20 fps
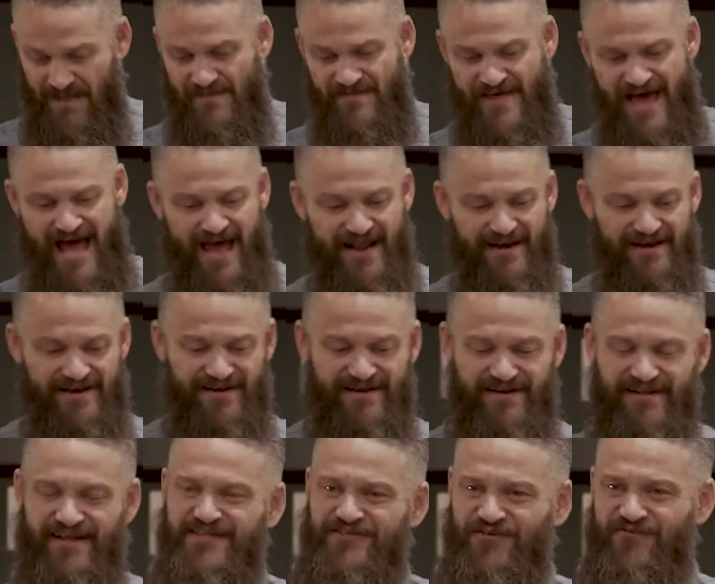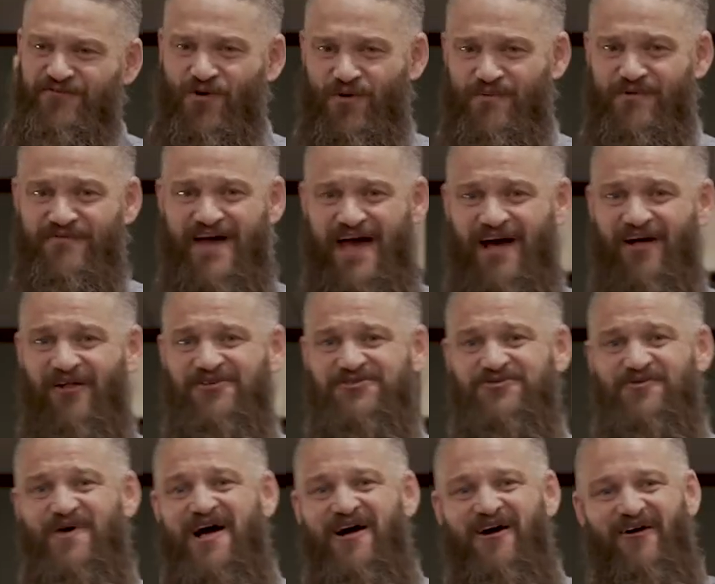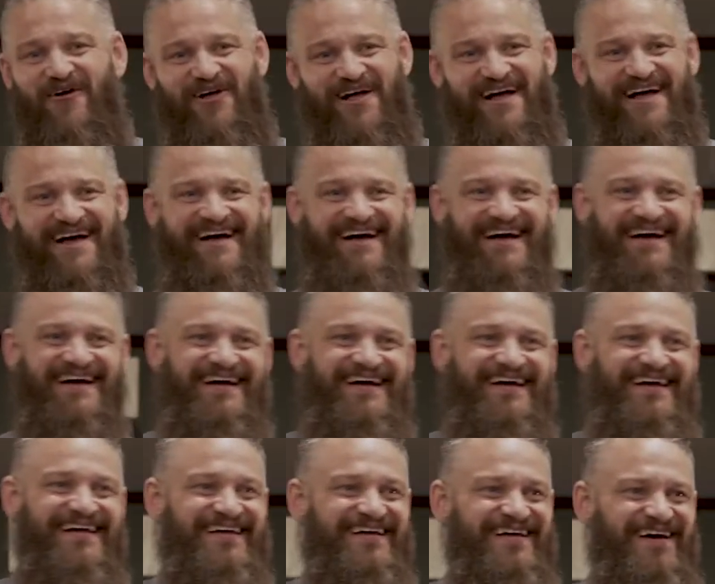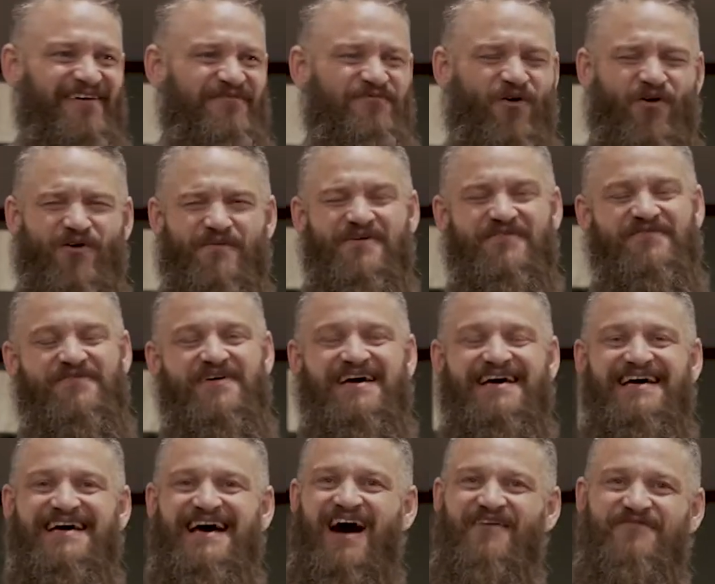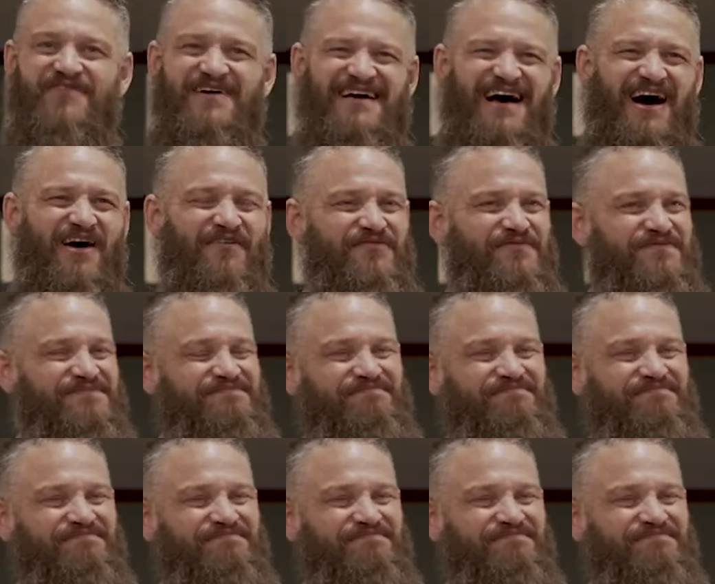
That is a form of hell as well. A form of